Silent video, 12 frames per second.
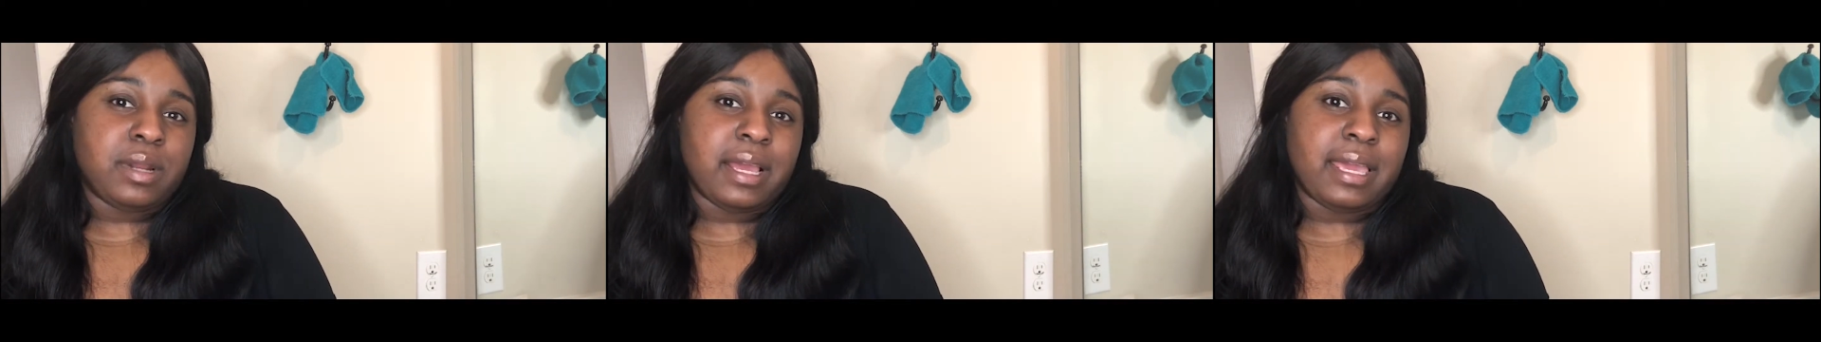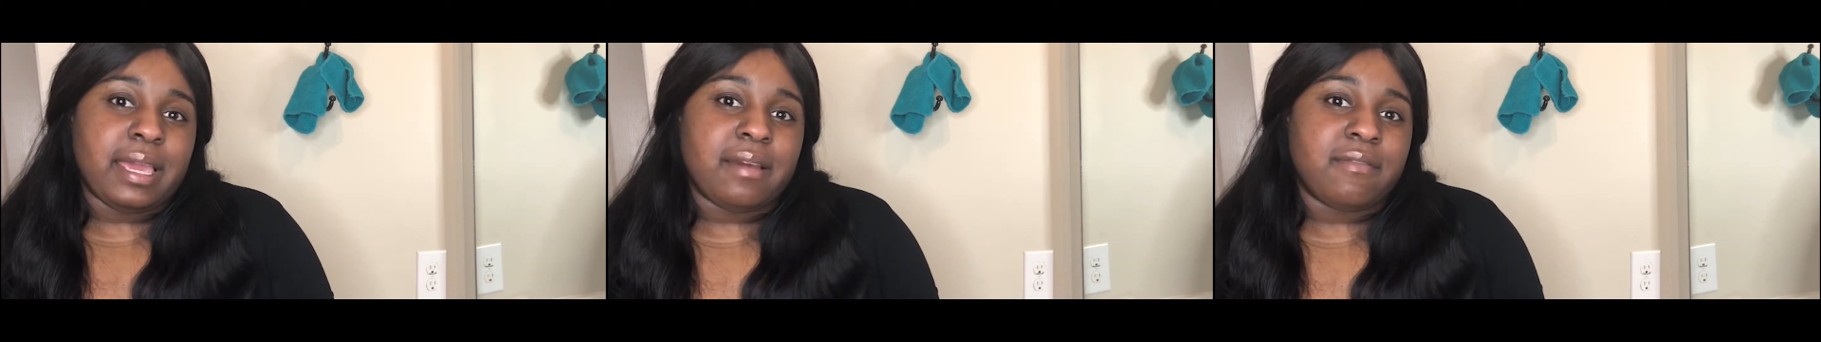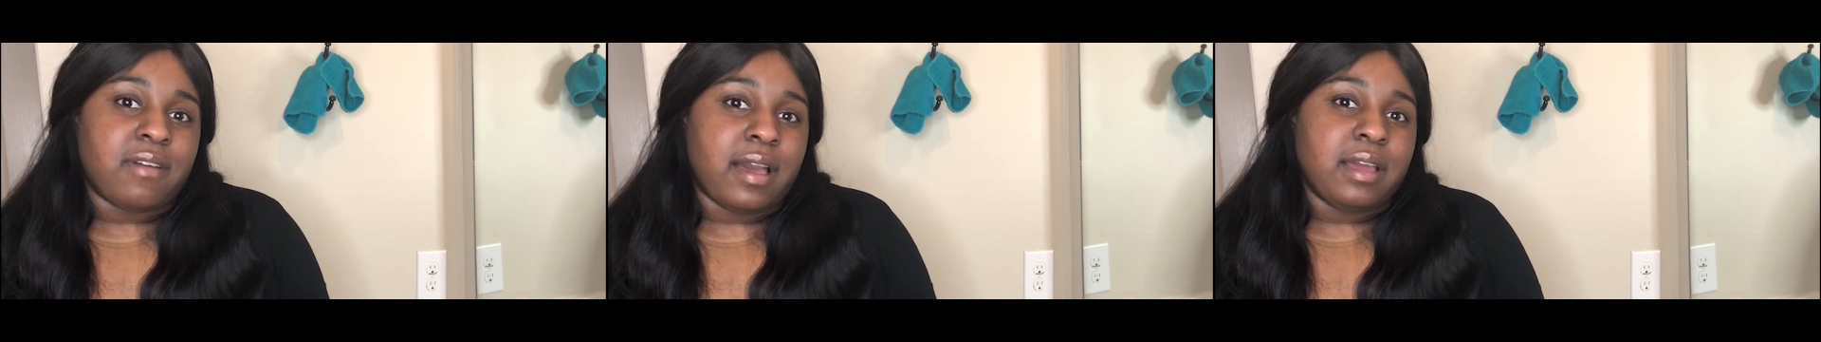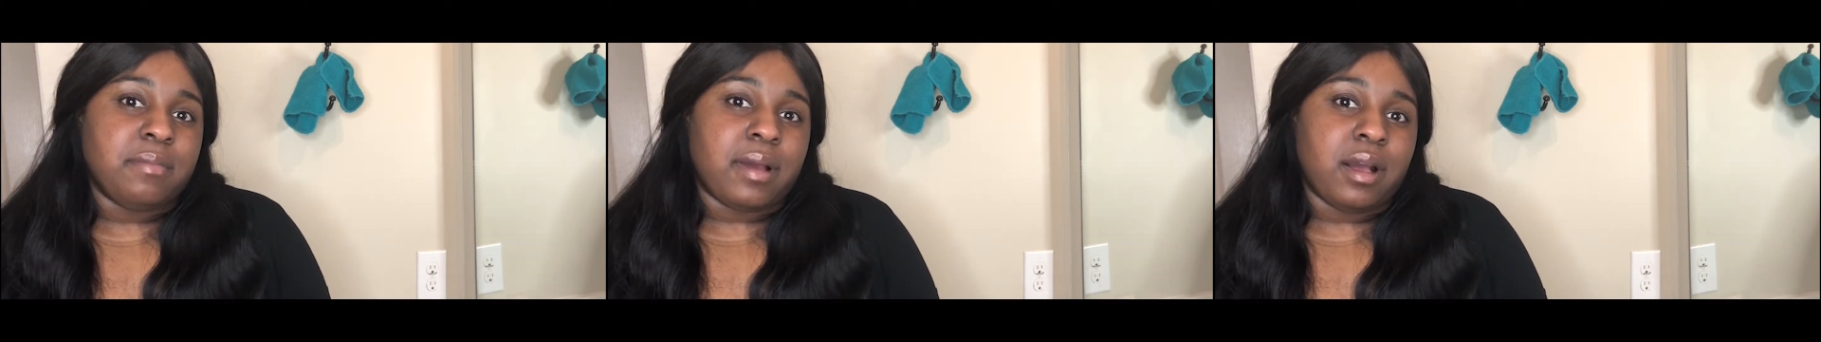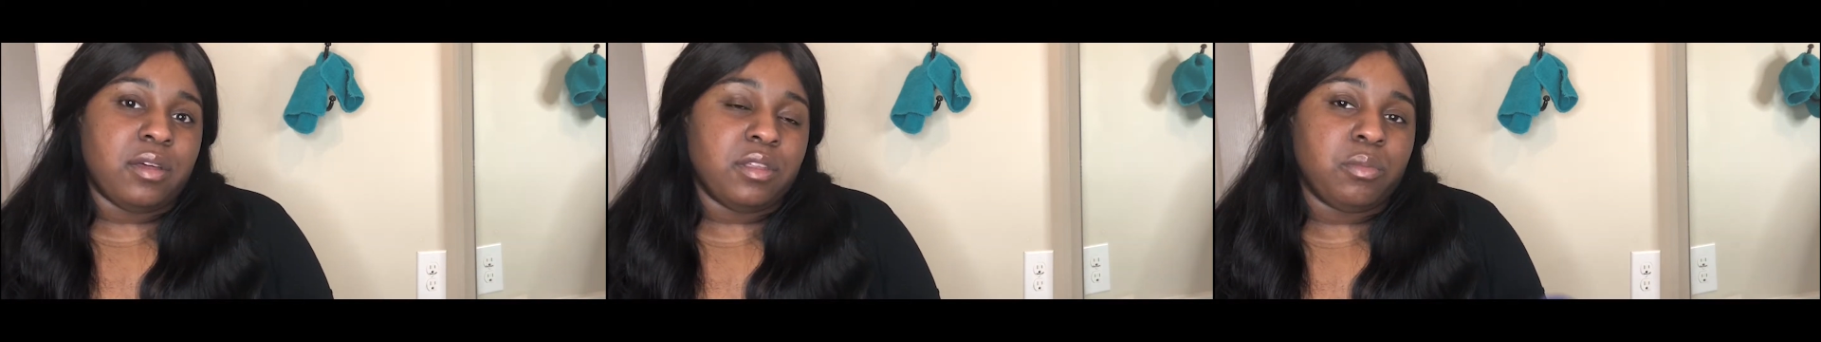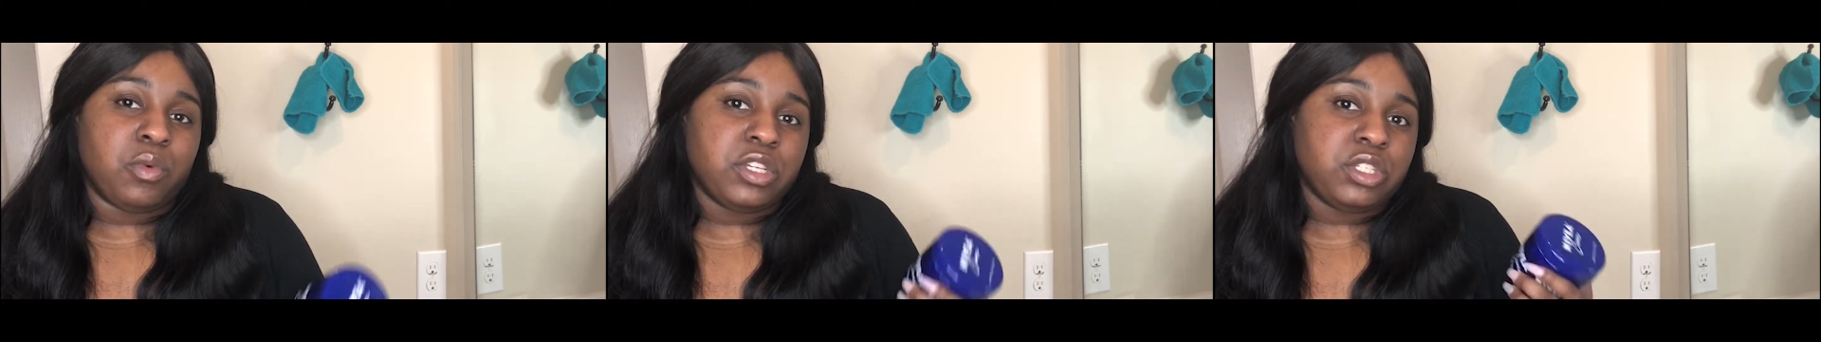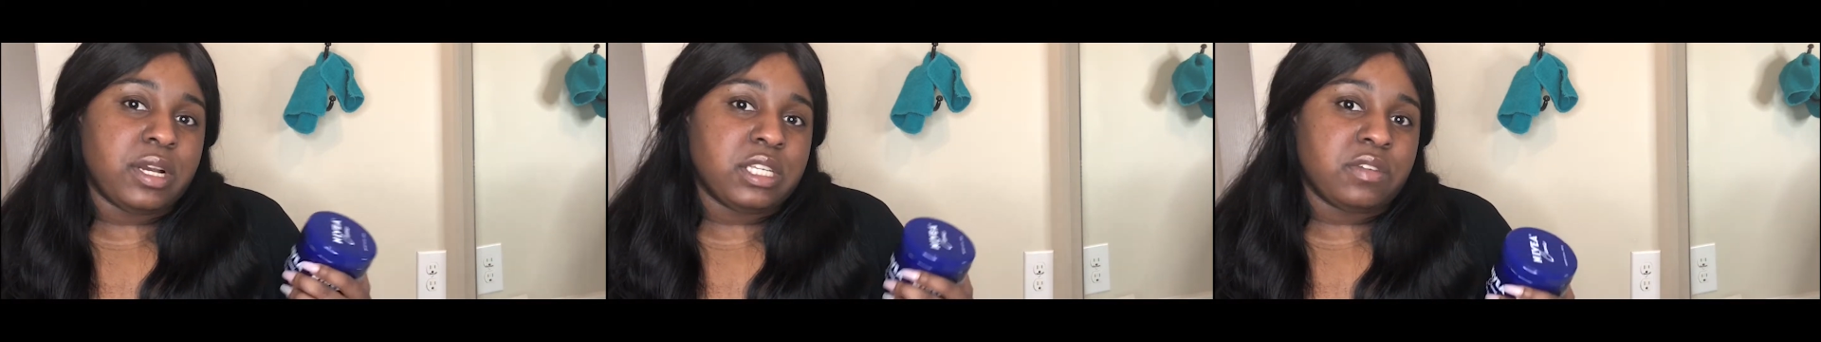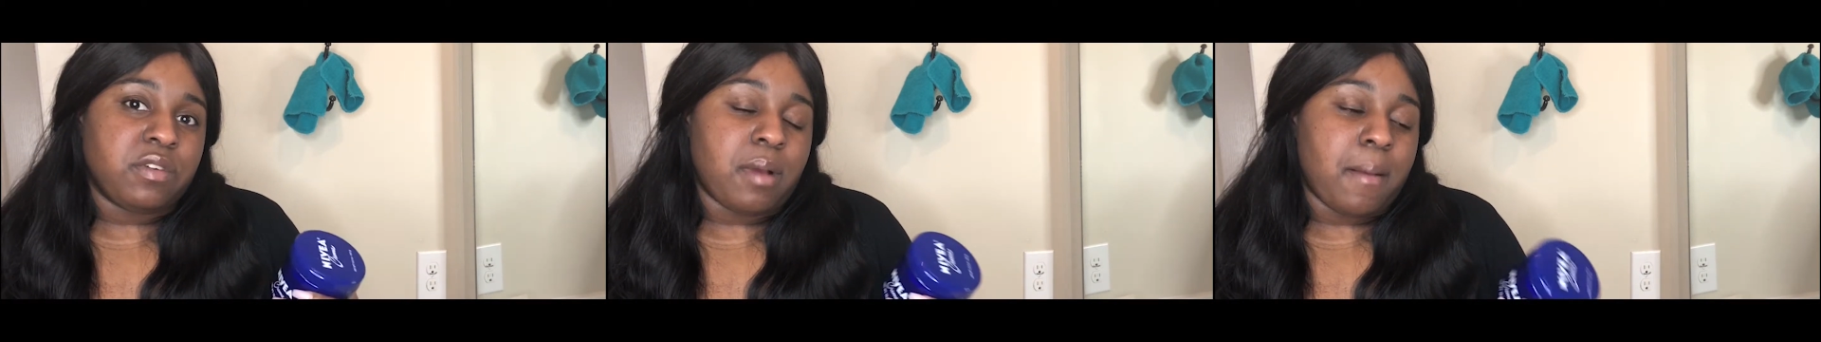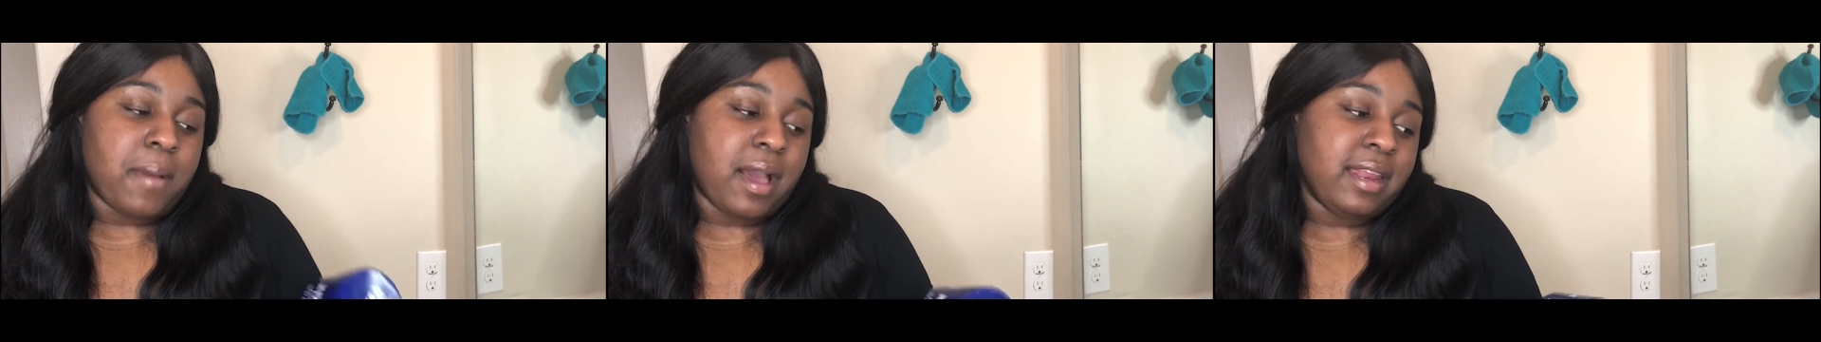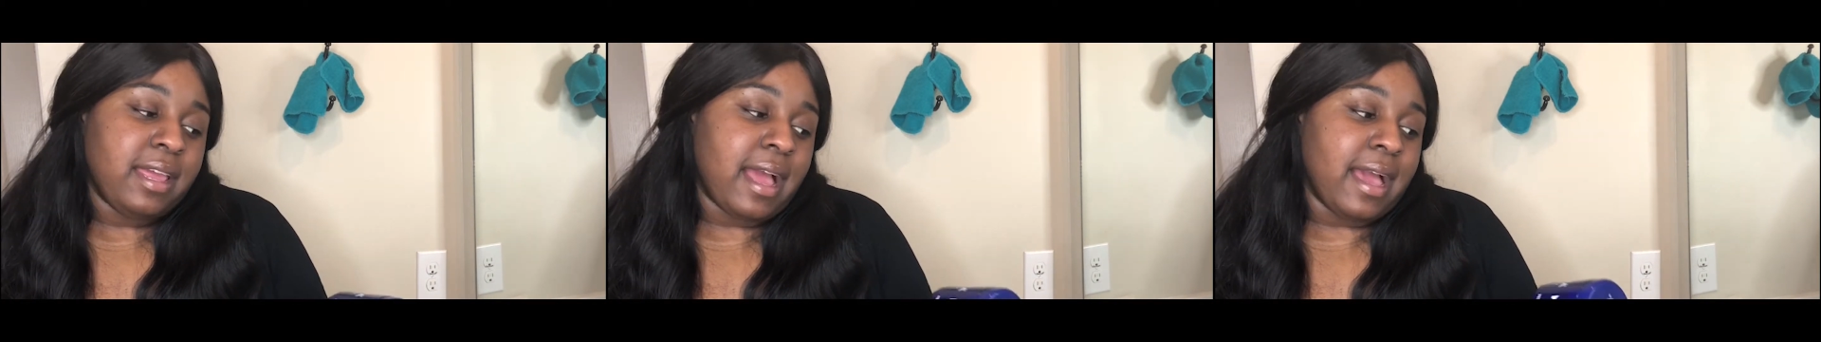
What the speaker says: when I can't find my other moisturizer for my body,